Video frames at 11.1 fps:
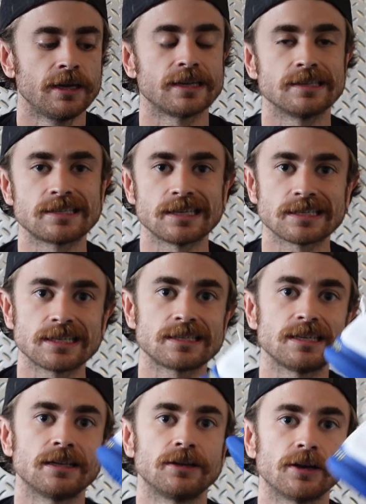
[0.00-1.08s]

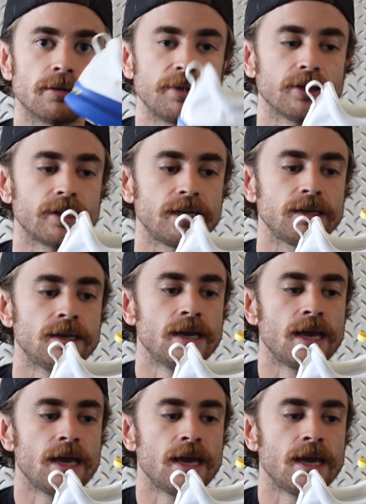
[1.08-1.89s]
consistency and durability,